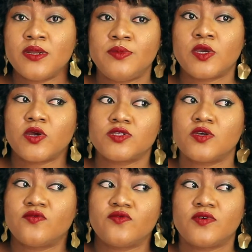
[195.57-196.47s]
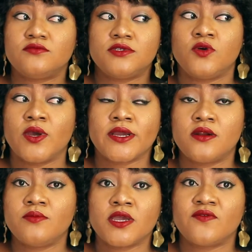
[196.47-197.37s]
because of,
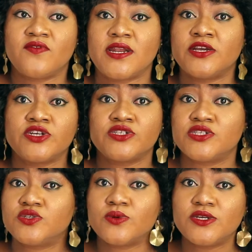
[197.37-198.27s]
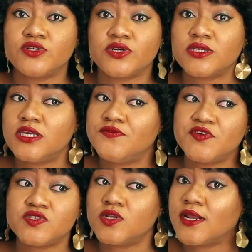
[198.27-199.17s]
economic and financial situation, if
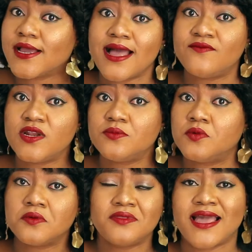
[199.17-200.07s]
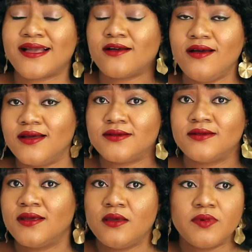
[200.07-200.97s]
it's no longer available, they are gone.
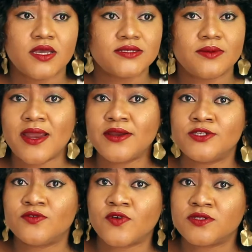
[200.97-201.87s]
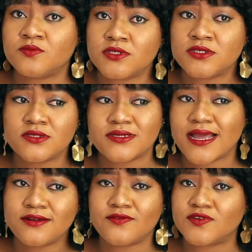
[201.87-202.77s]
Because they married you for the money.
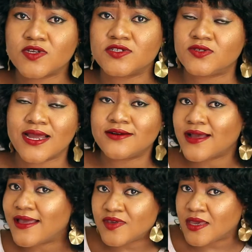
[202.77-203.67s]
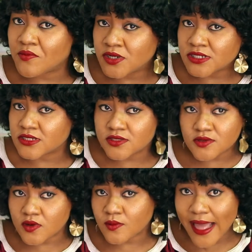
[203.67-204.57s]
Now all of a sudden, you are not having any money.
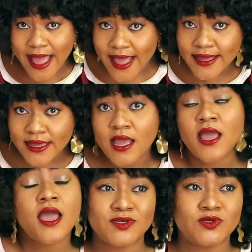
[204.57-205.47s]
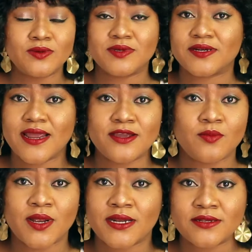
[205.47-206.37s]
So bye. You'll not be crying
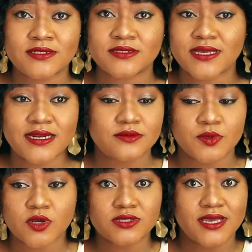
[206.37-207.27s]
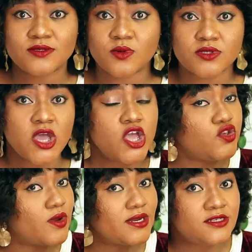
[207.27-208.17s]
up and down the internet because guess what?
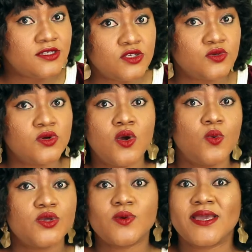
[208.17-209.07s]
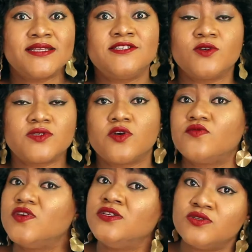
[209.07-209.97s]
You already knew what you were getting
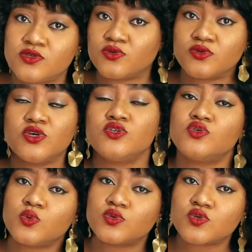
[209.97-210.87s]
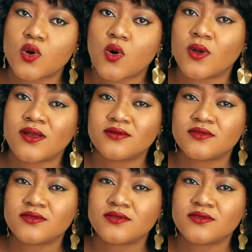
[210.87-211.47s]
yourself into. So talk